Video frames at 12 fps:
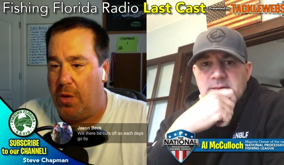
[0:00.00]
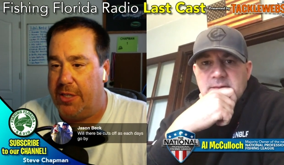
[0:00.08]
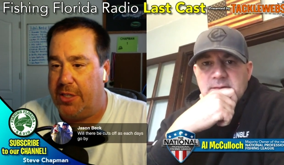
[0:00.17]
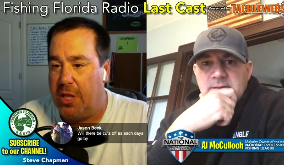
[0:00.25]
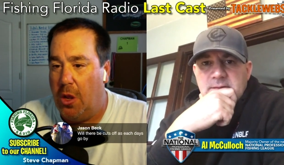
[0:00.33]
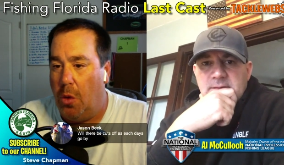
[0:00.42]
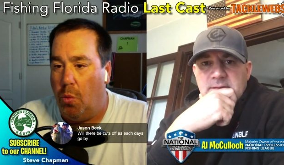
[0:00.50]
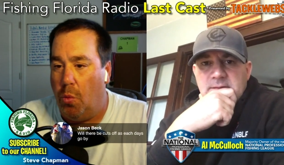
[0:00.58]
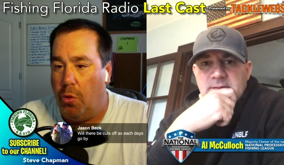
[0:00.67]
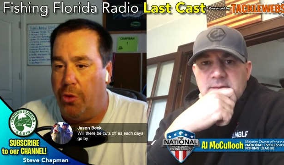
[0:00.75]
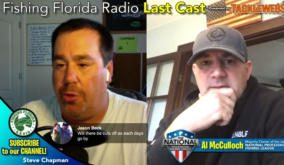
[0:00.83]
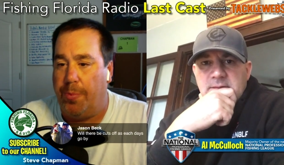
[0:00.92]
Speaker 1: was:
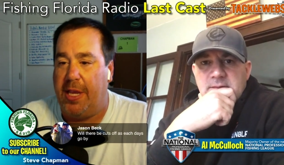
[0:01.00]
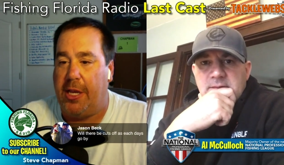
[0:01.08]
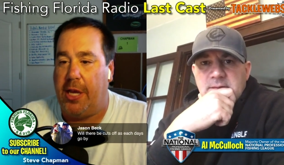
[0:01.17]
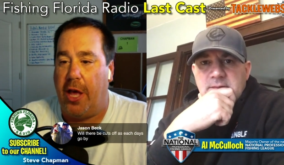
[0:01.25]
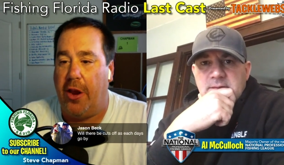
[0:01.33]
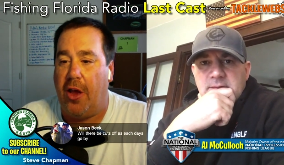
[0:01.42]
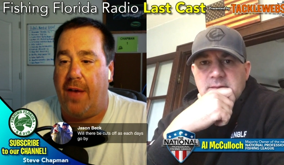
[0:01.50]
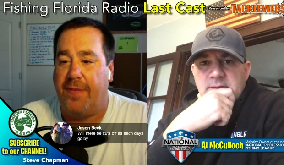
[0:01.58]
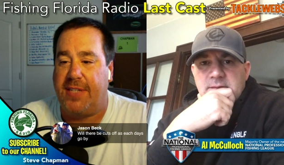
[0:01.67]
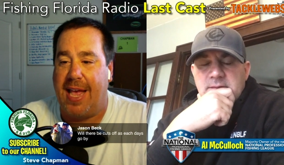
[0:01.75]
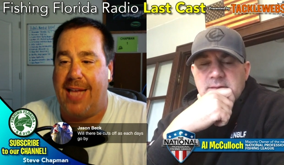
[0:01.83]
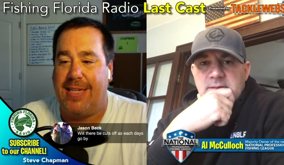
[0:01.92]
Will there be
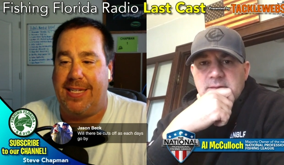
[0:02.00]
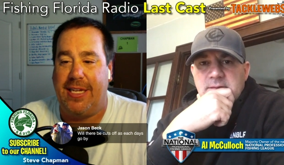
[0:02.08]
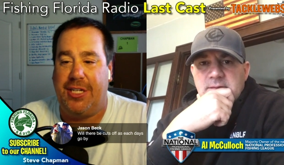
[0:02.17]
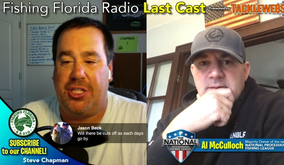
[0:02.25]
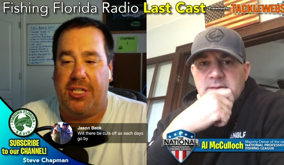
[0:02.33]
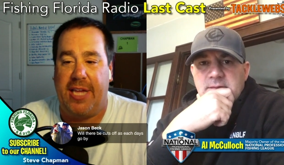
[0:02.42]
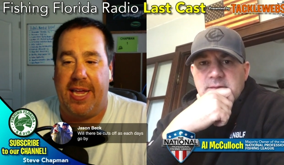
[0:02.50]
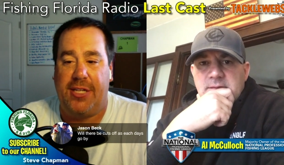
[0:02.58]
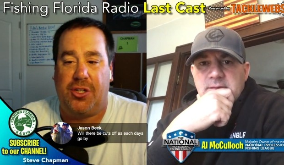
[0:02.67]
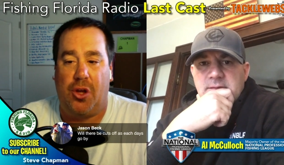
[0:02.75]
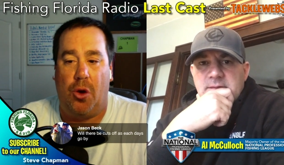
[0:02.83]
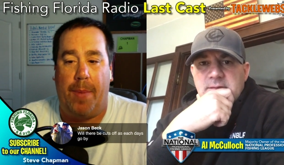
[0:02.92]
cutoffs as each
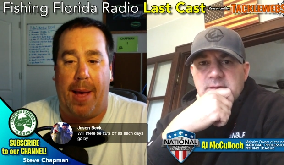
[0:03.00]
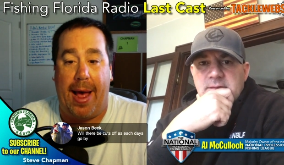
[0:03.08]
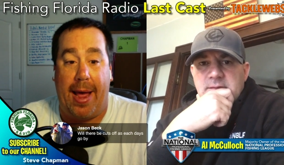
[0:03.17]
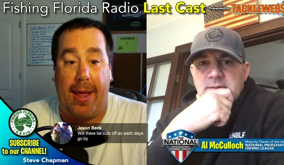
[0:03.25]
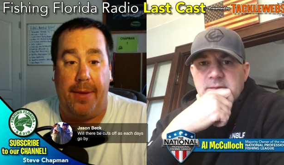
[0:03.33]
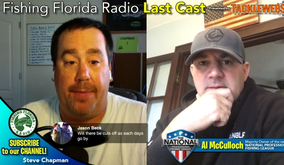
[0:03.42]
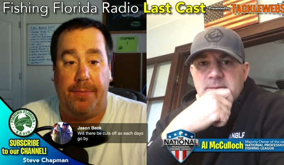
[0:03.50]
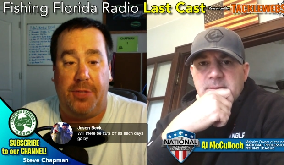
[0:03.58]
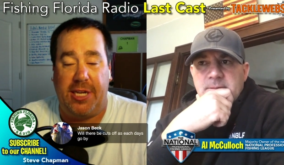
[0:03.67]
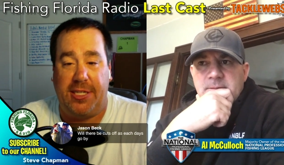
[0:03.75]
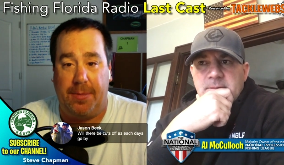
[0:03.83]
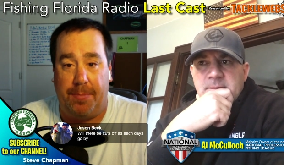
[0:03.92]
days go by?
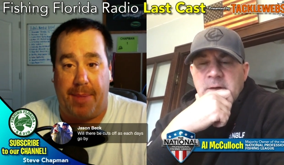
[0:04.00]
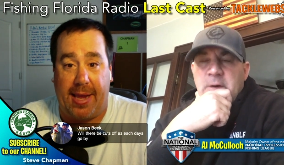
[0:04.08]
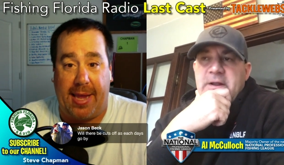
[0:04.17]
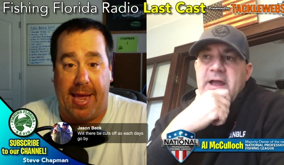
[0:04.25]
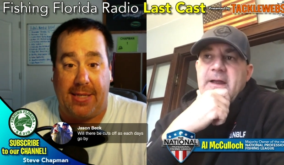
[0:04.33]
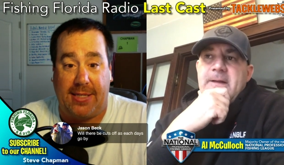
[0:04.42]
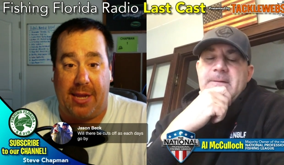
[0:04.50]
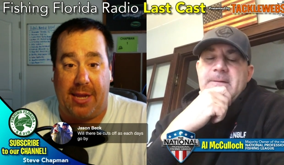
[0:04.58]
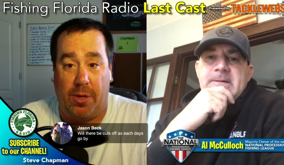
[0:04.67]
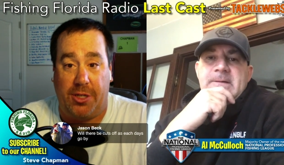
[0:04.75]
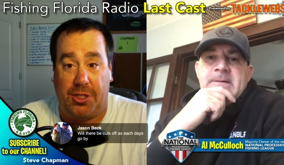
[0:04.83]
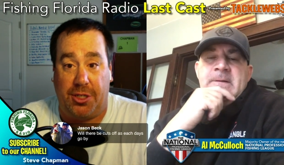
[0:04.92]
Jason Beck okay. asked that
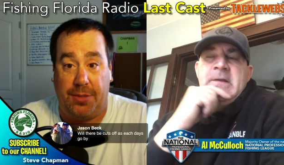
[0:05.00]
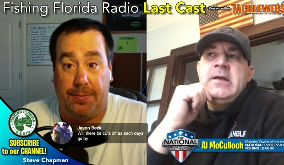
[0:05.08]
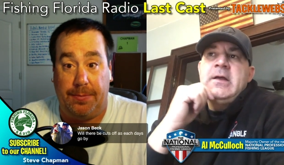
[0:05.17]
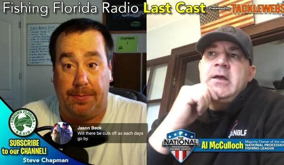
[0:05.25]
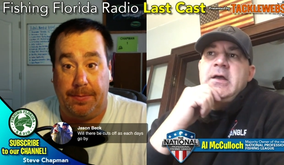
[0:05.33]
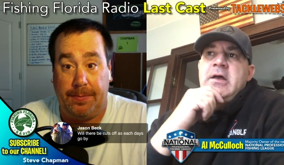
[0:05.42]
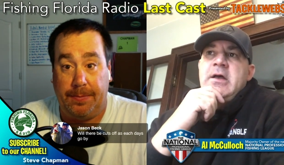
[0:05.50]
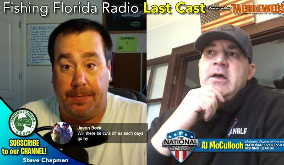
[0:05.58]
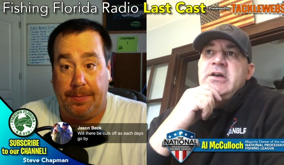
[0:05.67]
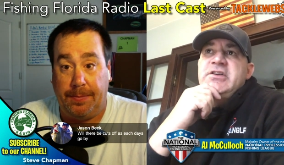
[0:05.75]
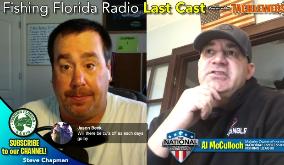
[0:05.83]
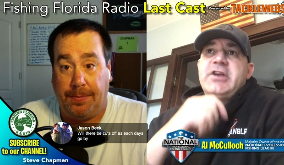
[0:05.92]
question.
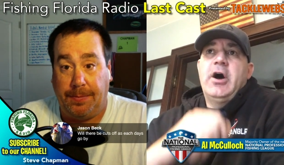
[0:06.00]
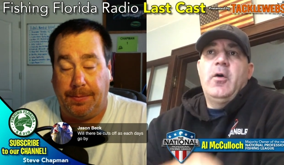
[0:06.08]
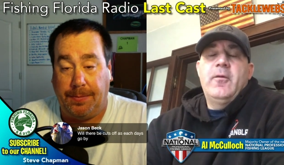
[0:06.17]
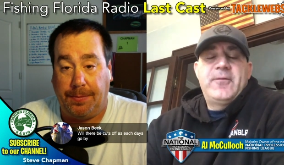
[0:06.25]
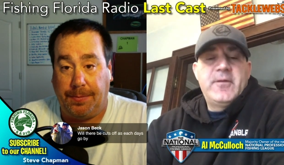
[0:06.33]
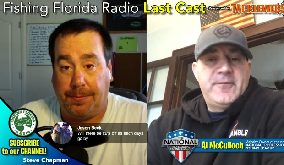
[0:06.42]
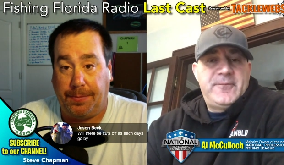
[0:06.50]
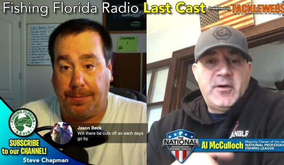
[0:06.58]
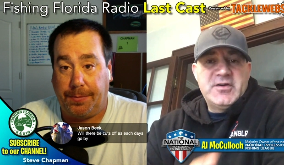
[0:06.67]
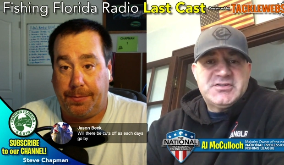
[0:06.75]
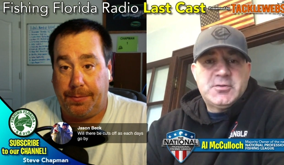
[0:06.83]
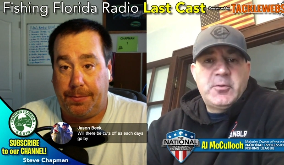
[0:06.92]
Speaker 2: So for the
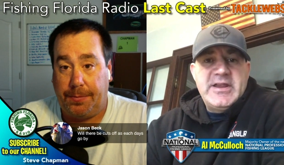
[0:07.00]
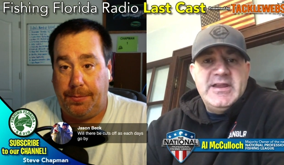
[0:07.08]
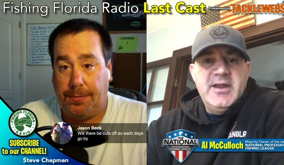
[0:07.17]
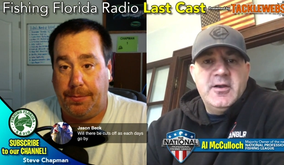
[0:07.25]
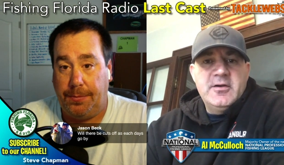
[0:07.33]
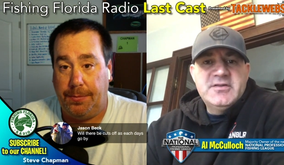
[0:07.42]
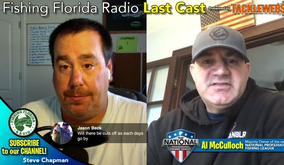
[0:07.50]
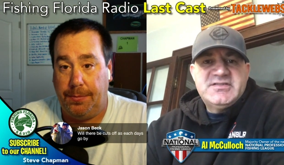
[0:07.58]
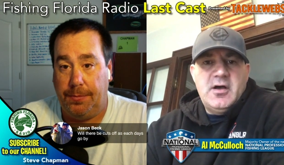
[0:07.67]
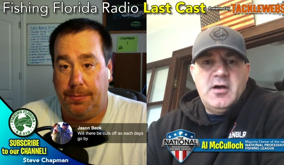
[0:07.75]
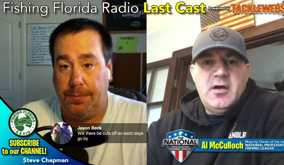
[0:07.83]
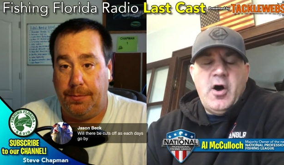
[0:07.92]
first three
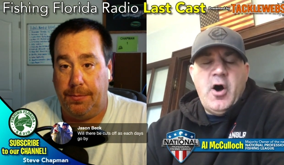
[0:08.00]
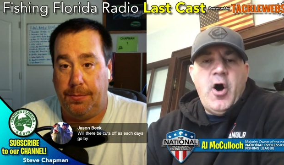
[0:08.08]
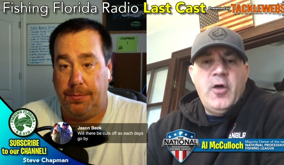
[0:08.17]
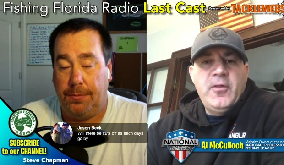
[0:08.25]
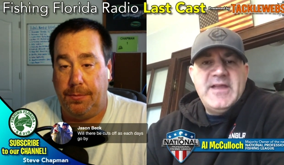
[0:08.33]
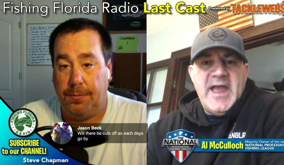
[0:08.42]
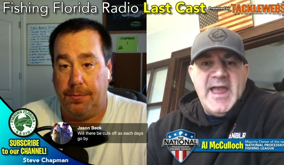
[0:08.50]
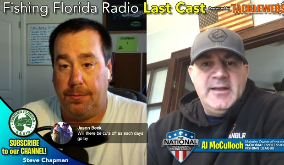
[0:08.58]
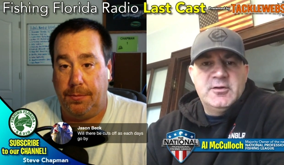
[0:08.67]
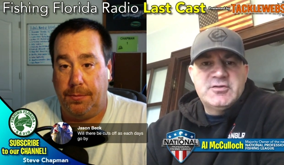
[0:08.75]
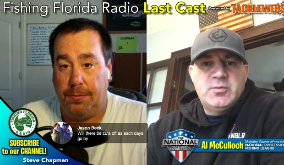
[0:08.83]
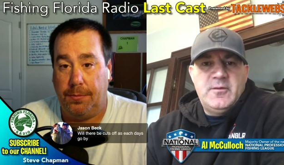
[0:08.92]
years, all the
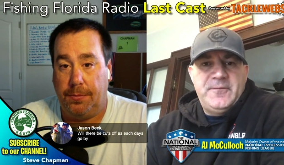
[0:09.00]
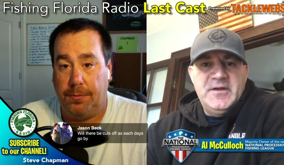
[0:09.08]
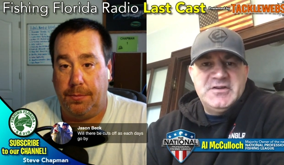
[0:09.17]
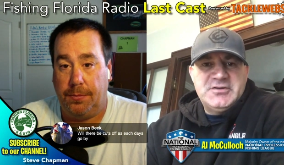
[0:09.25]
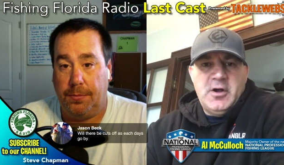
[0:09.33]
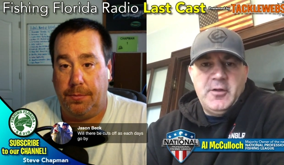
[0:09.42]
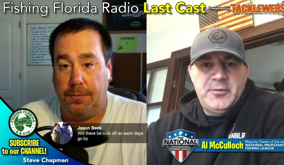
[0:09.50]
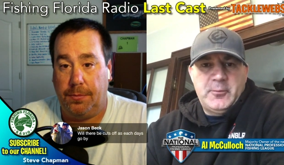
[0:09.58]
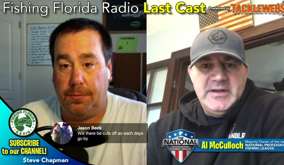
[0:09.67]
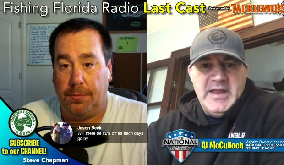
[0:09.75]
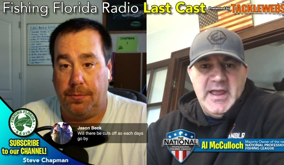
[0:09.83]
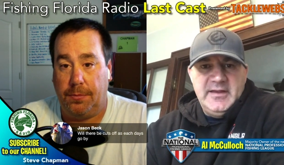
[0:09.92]
anglers will fish all
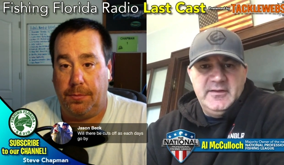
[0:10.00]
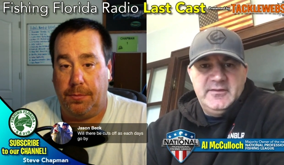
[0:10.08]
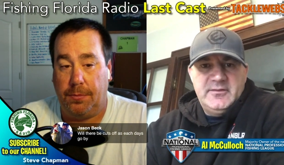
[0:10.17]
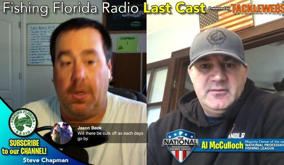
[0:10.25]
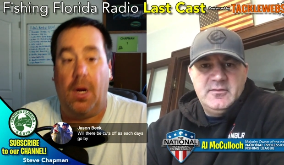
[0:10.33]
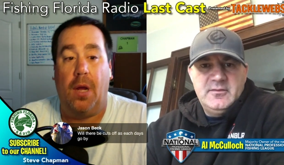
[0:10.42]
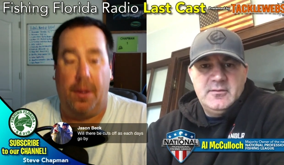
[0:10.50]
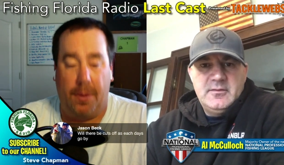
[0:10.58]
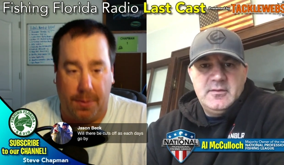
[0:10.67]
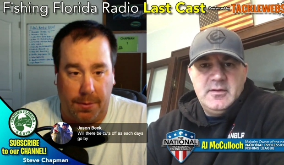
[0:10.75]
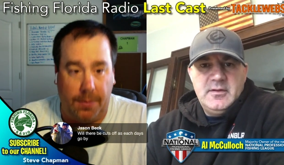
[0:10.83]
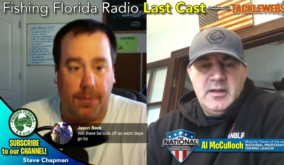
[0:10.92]
three days.
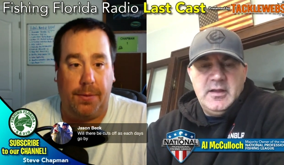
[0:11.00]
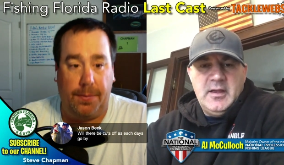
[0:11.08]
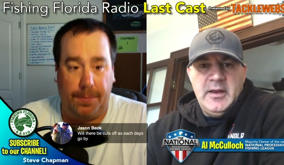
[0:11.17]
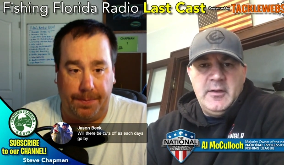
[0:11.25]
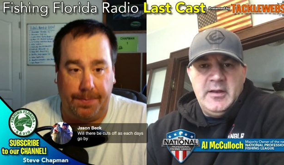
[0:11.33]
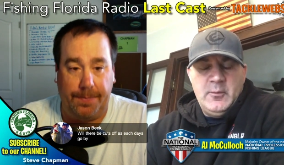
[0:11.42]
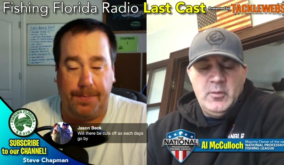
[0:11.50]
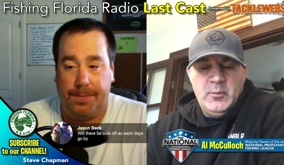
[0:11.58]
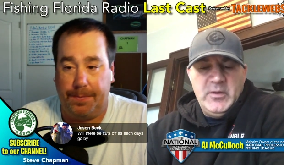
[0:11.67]
Uh, and, and then when